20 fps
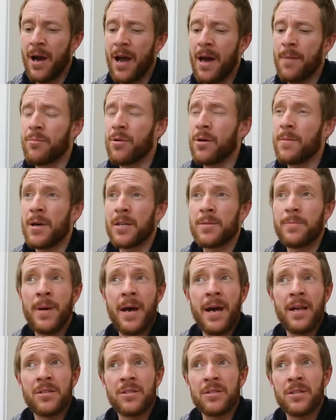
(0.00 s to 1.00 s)
I had pretty much
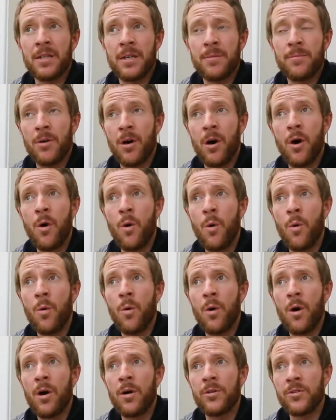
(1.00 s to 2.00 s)
bad sleep the whole
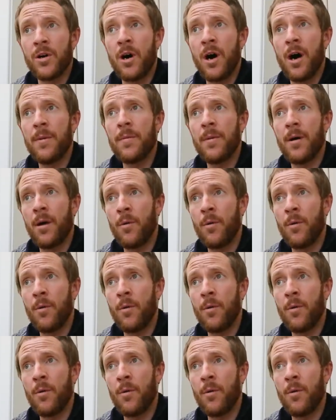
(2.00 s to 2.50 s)
time.